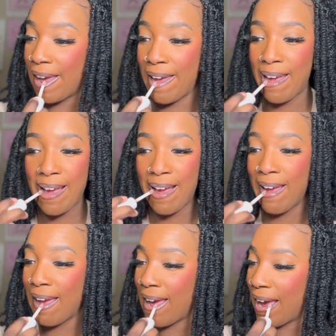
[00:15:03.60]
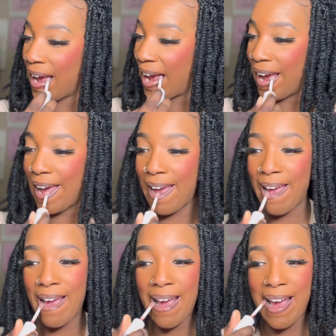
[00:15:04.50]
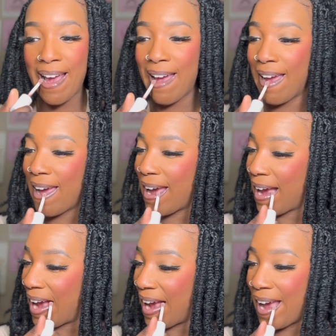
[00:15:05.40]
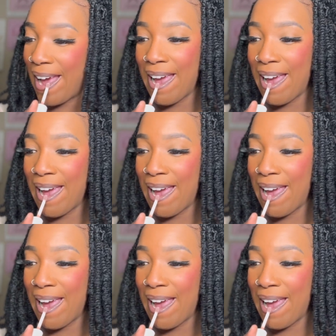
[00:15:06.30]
(no one is talking)